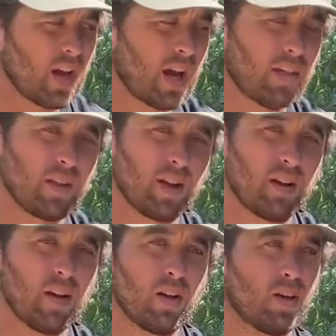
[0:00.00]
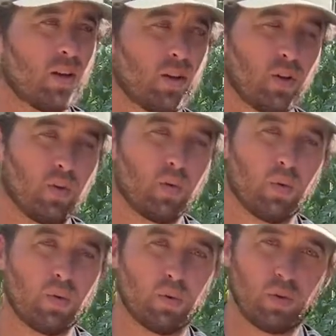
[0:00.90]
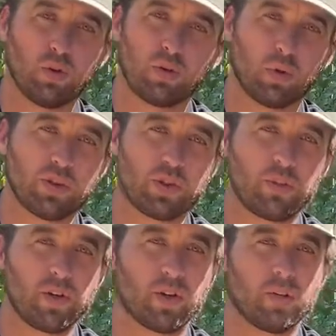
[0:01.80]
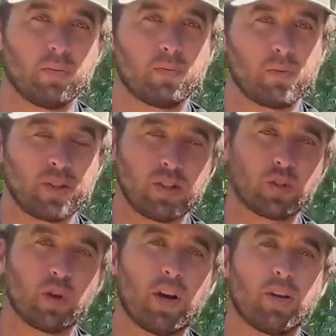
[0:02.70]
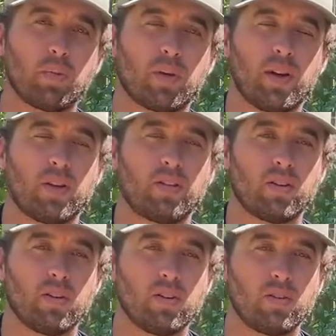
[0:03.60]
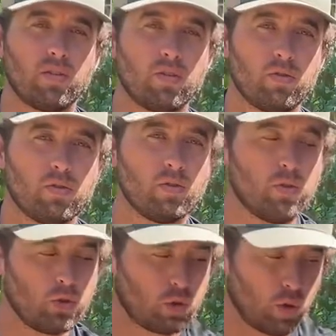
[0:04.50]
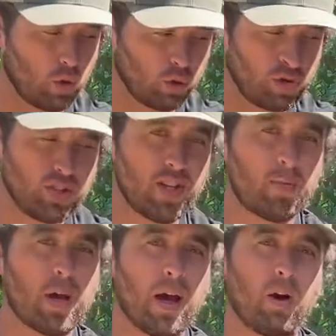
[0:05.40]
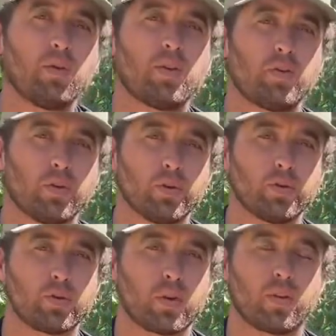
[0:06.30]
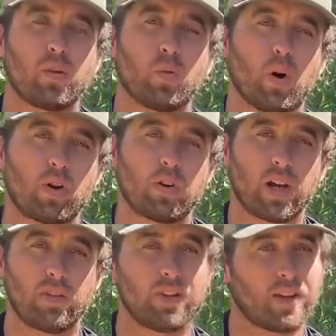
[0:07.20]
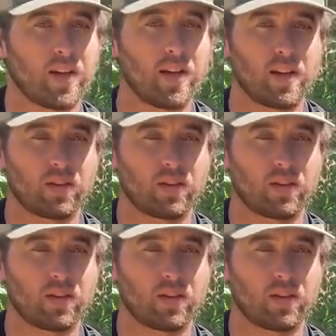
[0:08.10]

And then, you know, use a moisture meter. Train your plants to grow deep, healthy roots rather than watering every day and get